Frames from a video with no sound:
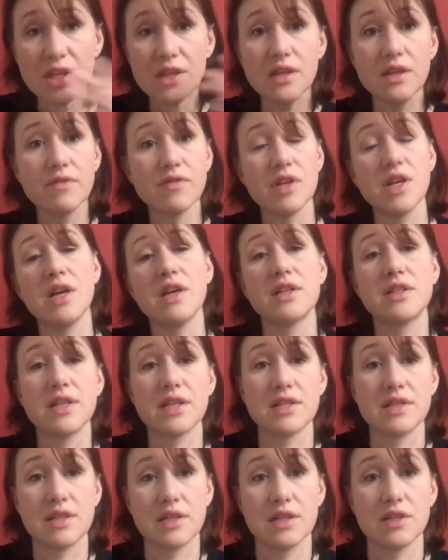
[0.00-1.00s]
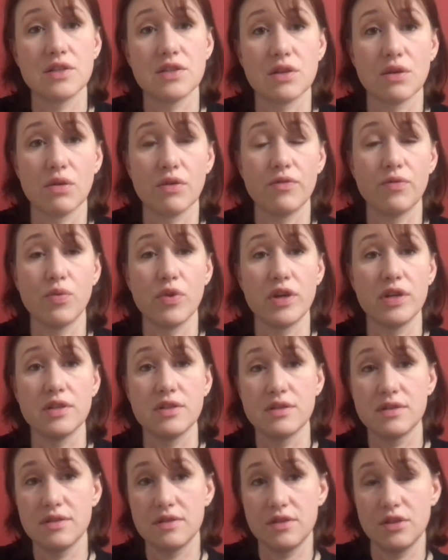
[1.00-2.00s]
even at a distance. So if one
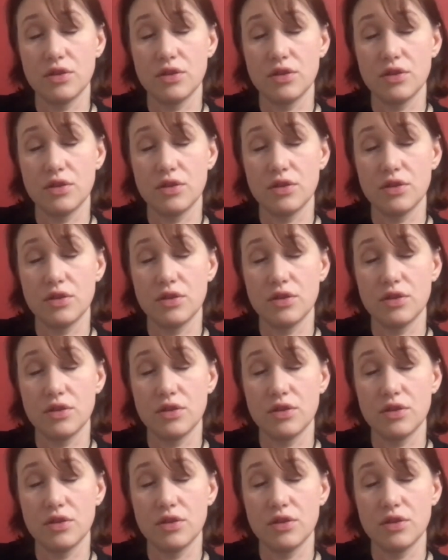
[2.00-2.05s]
is,